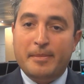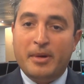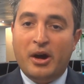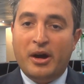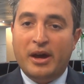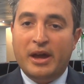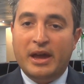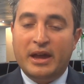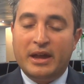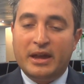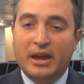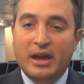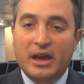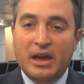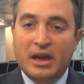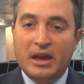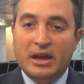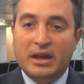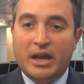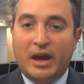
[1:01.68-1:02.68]
buying
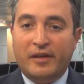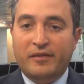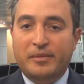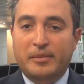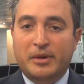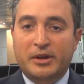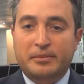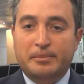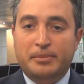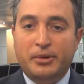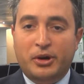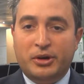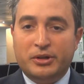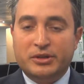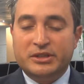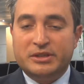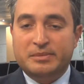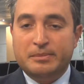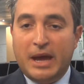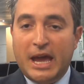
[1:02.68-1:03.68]
government
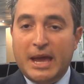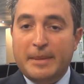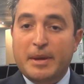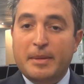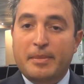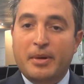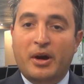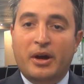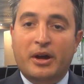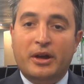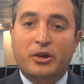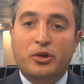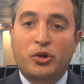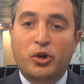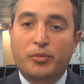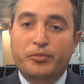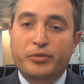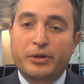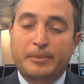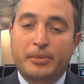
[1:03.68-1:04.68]
bonds, maybe buying
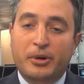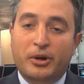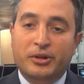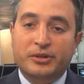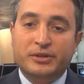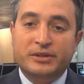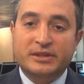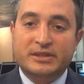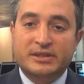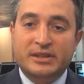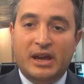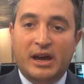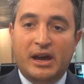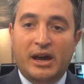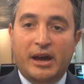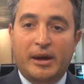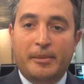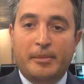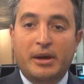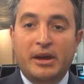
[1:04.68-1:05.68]
corporate bonds?
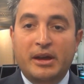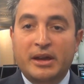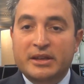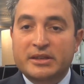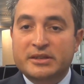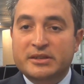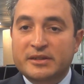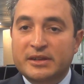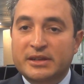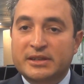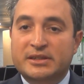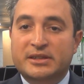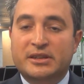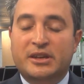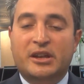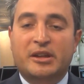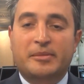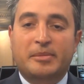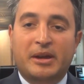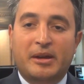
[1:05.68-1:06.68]
It's
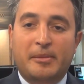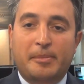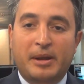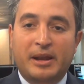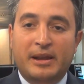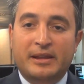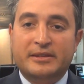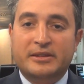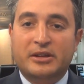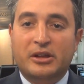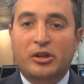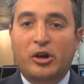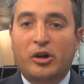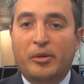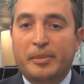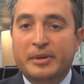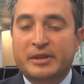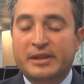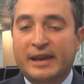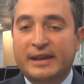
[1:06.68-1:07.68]
going to be a political
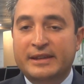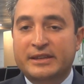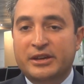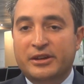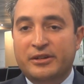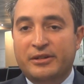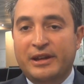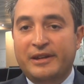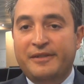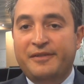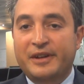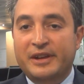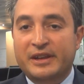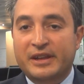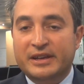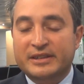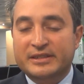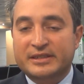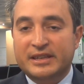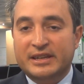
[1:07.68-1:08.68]
hot potato if he
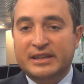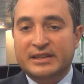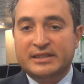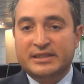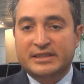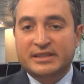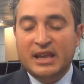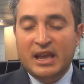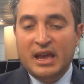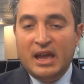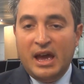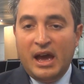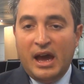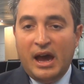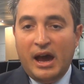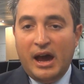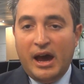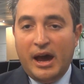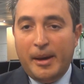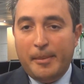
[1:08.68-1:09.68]
does this.
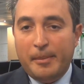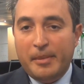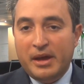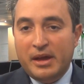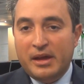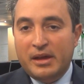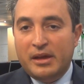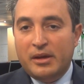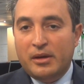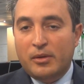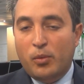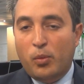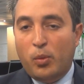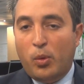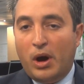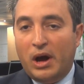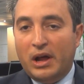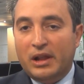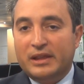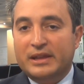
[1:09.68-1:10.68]

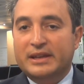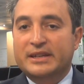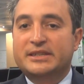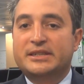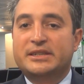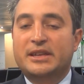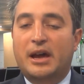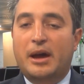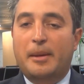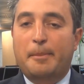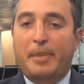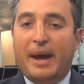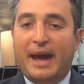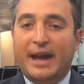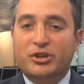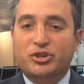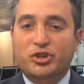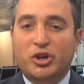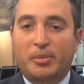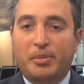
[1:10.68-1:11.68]
While this
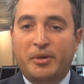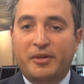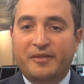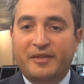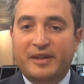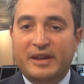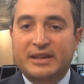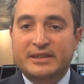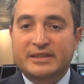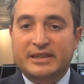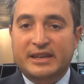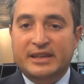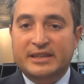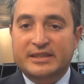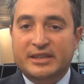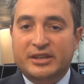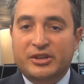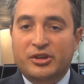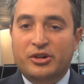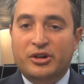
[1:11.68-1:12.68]
backdrop of is
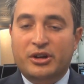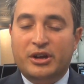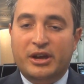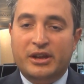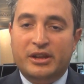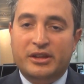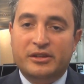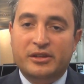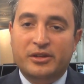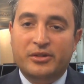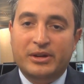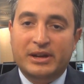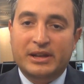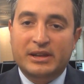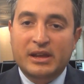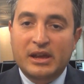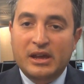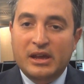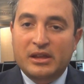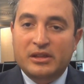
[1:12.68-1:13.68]
he not going to do
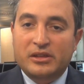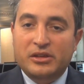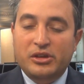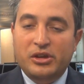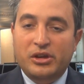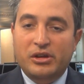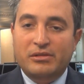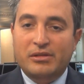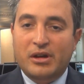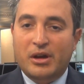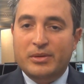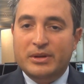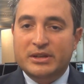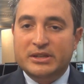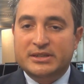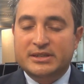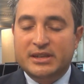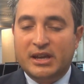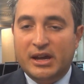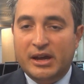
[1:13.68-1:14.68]
it, the euro
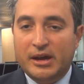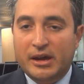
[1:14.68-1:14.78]
is